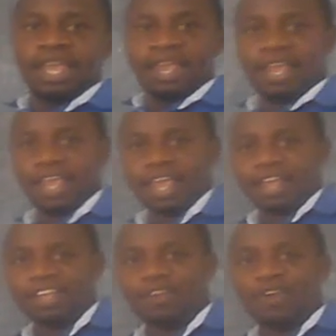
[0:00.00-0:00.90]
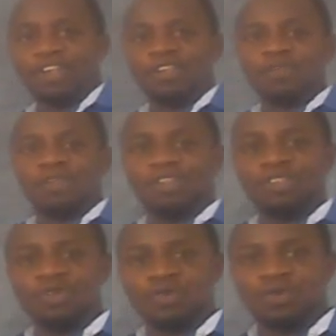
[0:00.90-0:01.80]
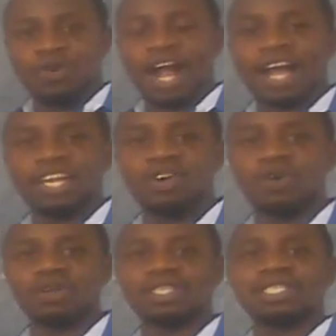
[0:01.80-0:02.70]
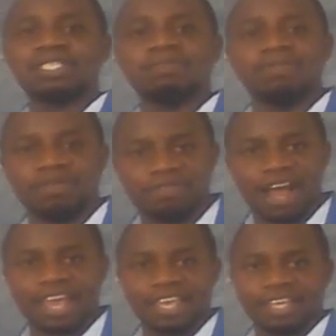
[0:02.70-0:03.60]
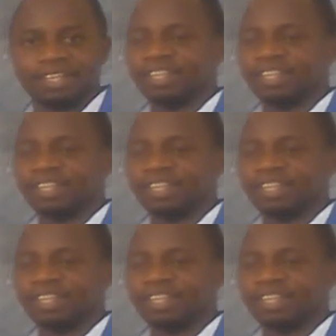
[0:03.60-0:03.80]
Here, you are not simplifying.